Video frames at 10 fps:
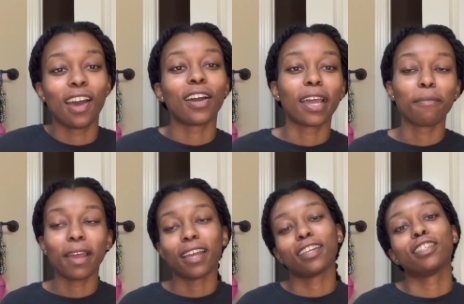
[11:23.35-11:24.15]
Okay, I'm
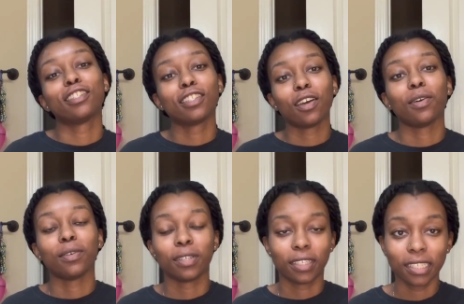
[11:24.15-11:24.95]
back. So
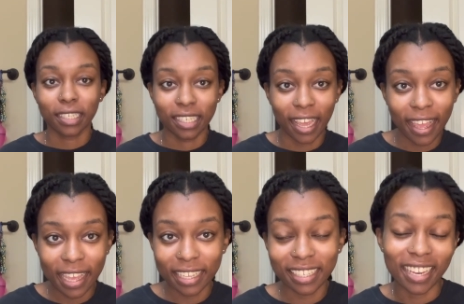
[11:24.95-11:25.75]
today
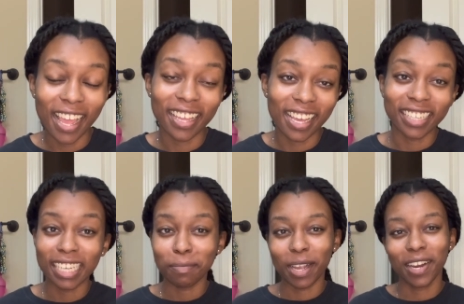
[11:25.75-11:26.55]
is the day that I
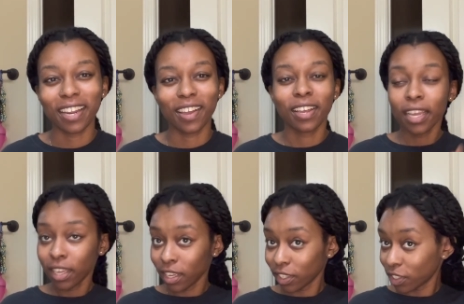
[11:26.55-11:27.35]
take my hair down
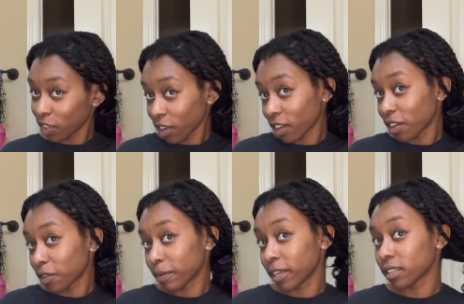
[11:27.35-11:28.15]
and show y'all
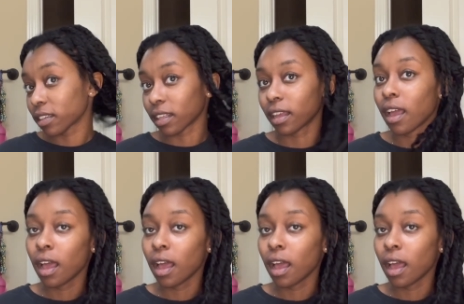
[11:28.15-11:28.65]
what my hair's look like.